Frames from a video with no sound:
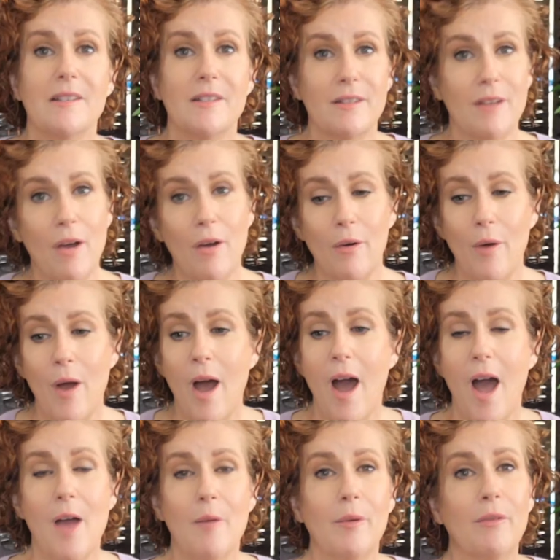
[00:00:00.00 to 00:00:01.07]
So
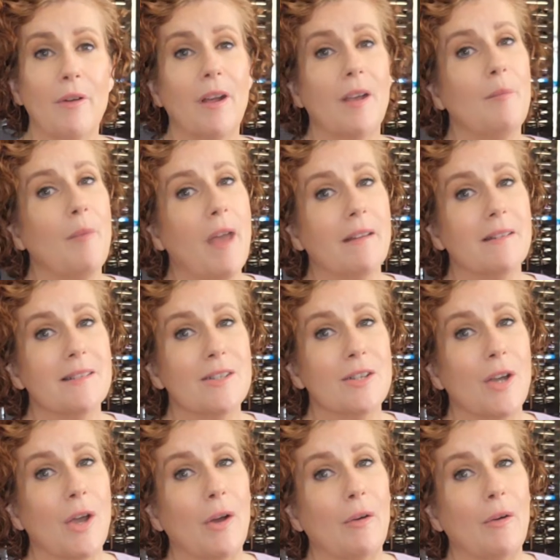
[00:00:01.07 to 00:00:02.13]
I would recommend
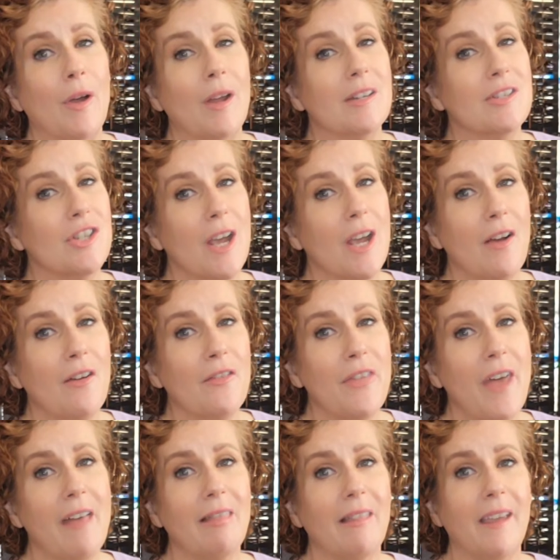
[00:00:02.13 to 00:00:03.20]
to go check out
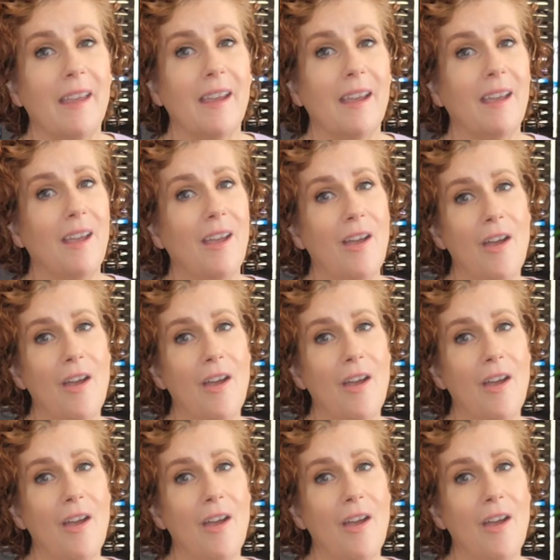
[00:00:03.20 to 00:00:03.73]
that link,